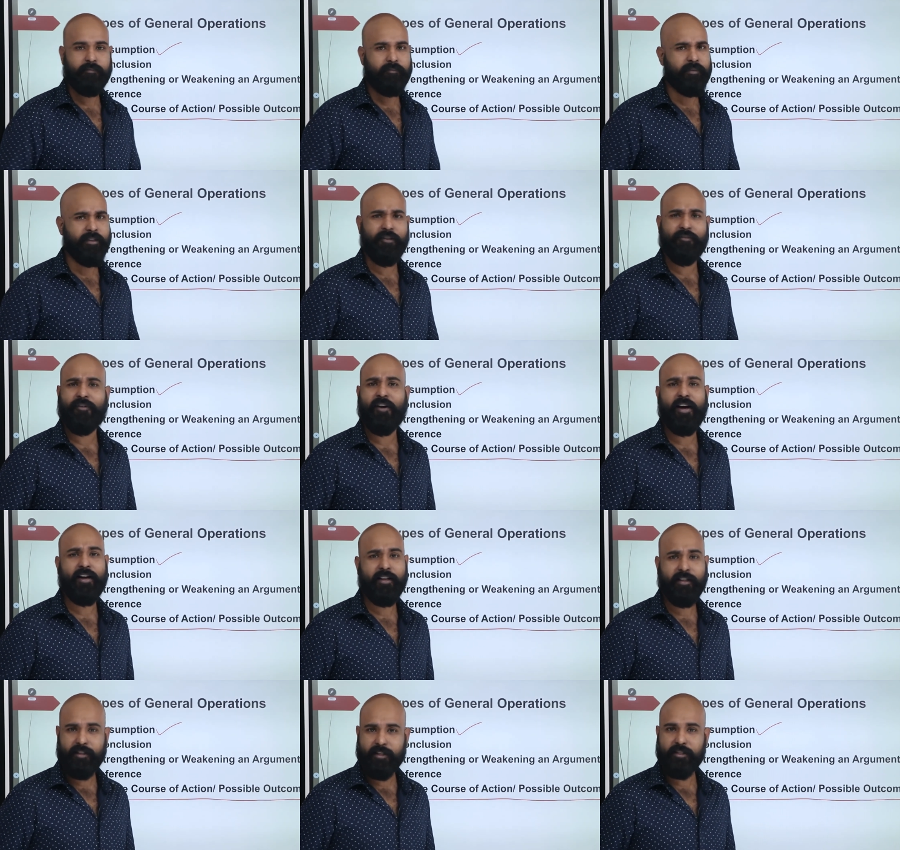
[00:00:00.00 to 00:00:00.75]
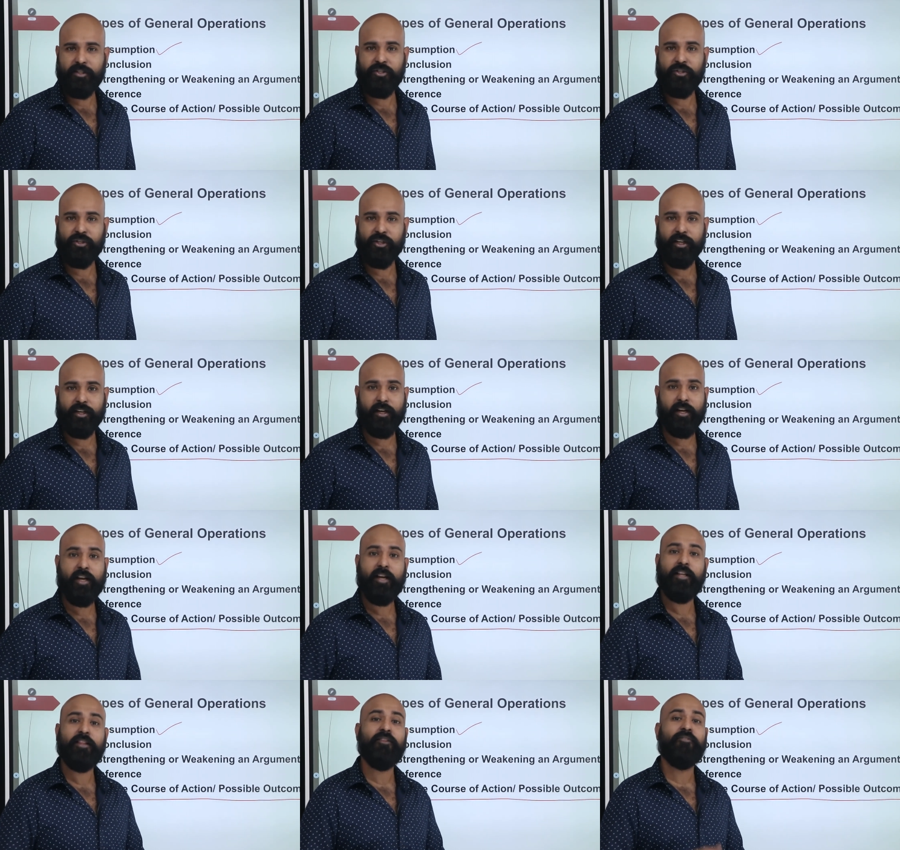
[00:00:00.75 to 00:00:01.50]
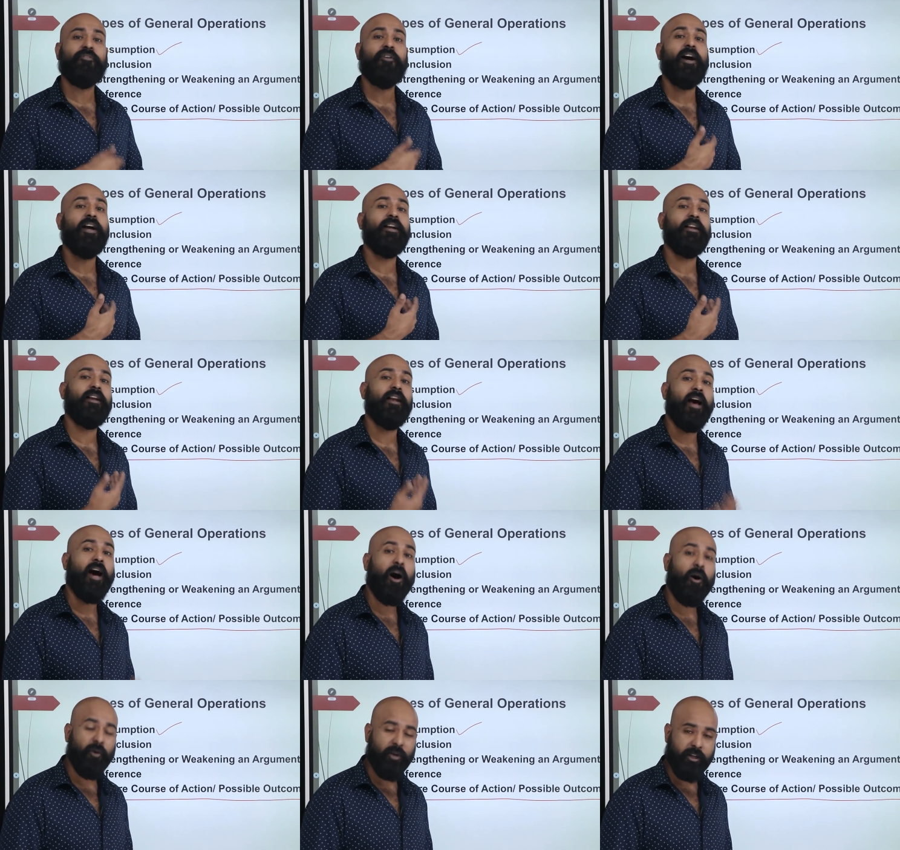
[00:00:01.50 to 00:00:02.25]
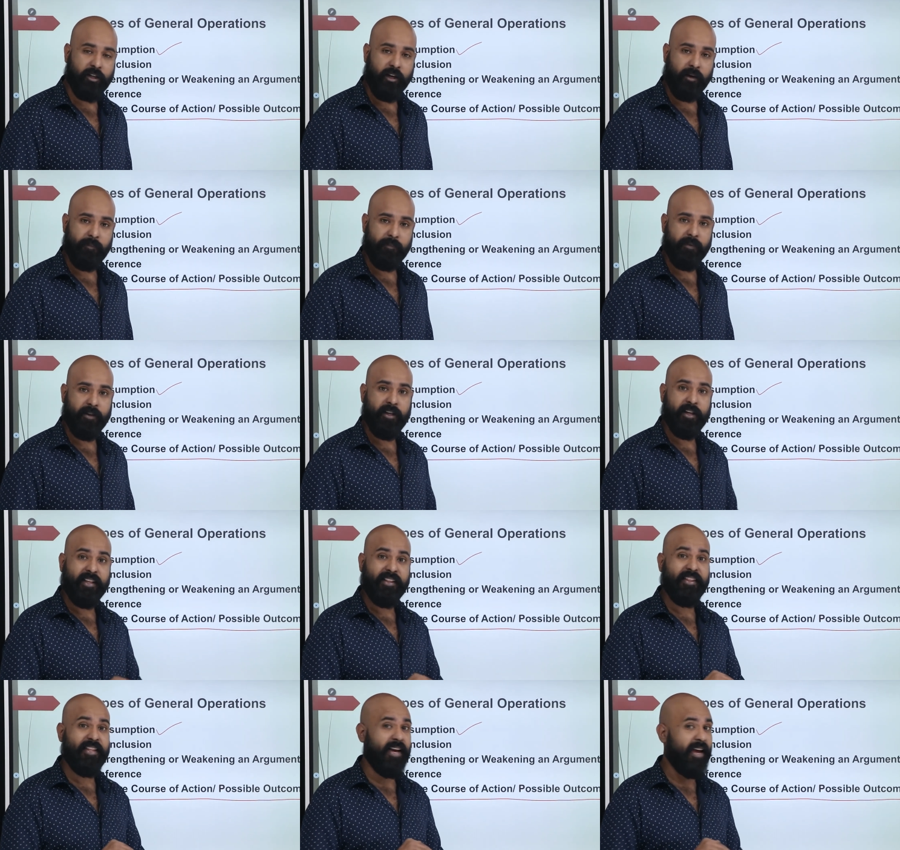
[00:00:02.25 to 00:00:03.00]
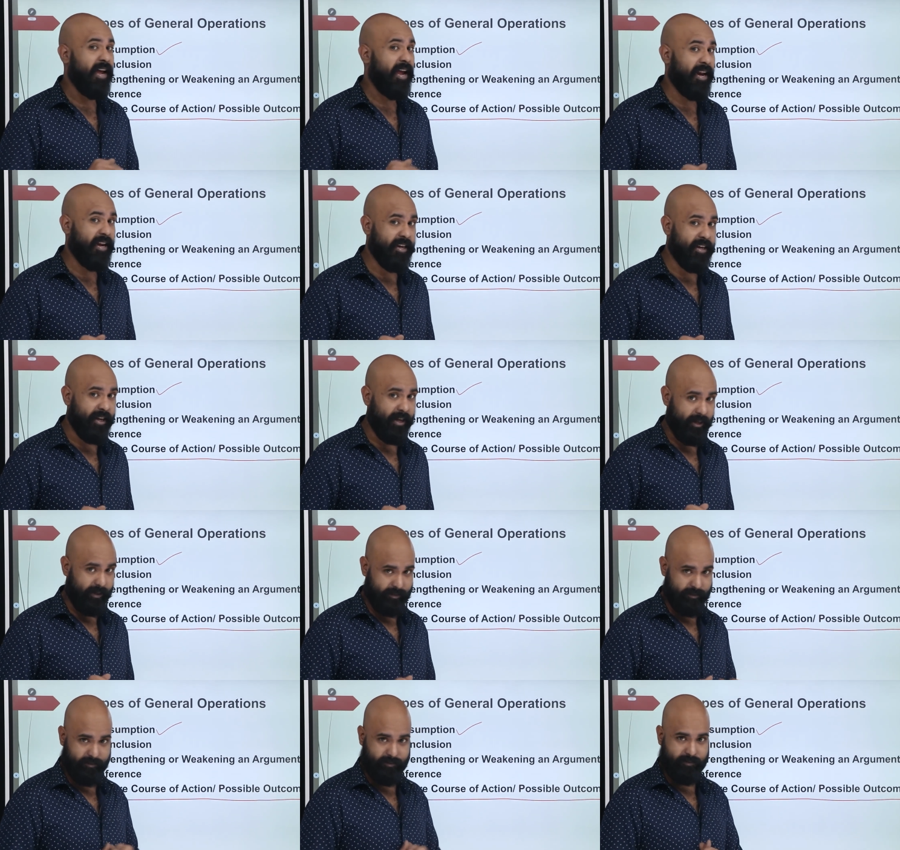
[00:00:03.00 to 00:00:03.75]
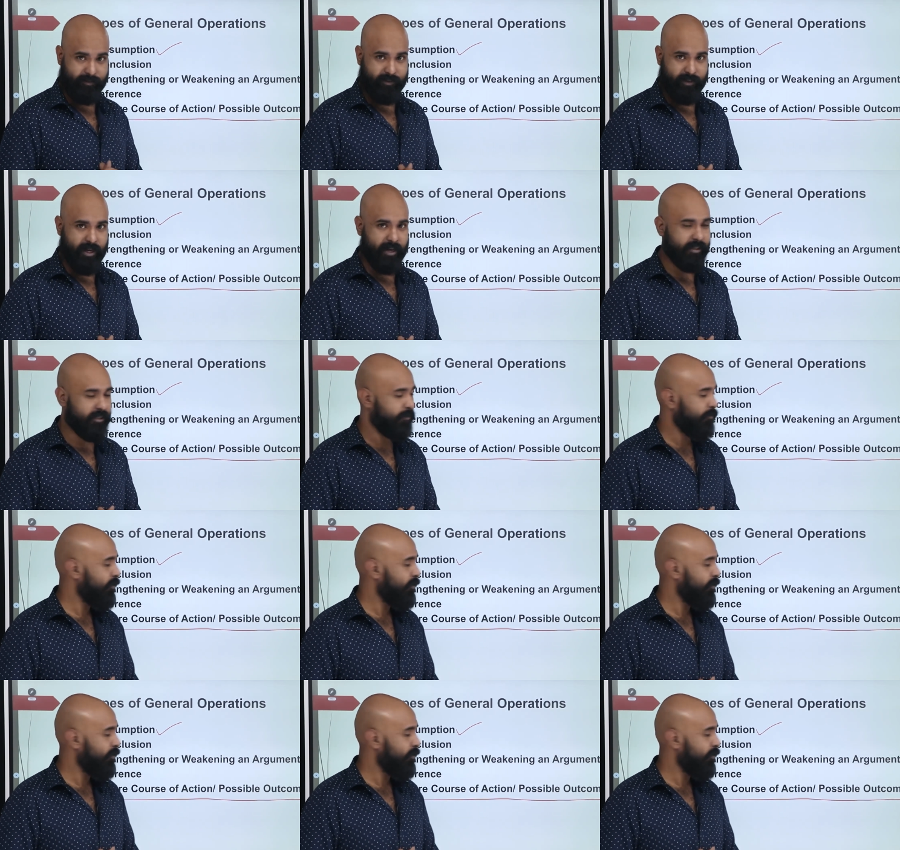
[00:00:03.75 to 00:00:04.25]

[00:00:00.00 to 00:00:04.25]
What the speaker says: the final decision, the final outcome, the ending. That is the